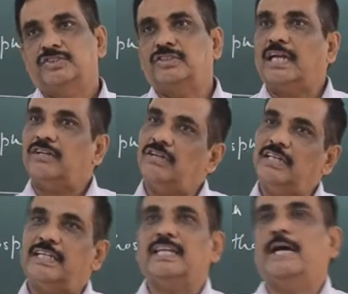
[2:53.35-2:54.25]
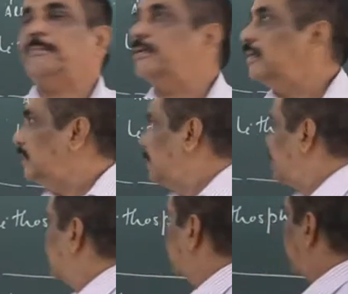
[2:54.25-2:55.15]
That only can happen
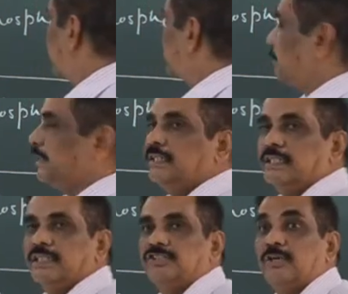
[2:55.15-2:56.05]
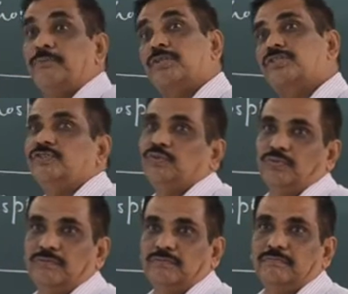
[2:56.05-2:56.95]
in case of a subduction zone.
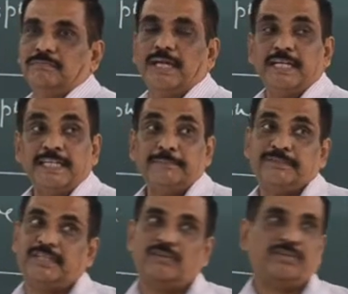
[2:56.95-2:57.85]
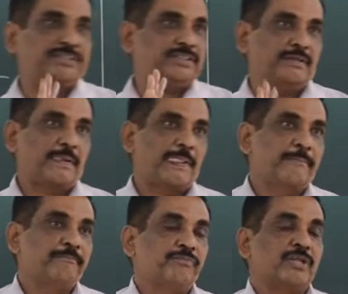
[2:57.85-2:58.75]
Very deep-seated origin.
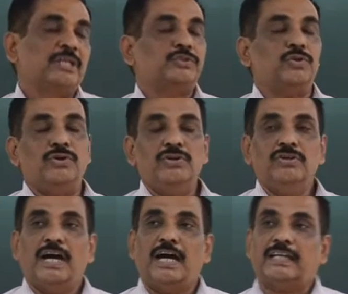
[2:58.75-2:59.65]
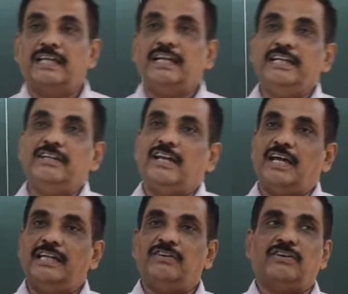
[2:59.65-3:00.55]
So alkaline
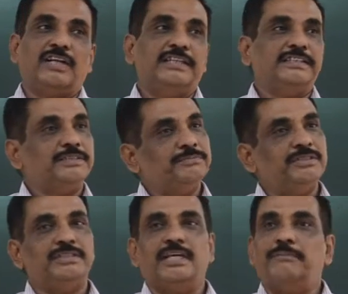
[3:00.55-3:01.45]
line occurrences mean there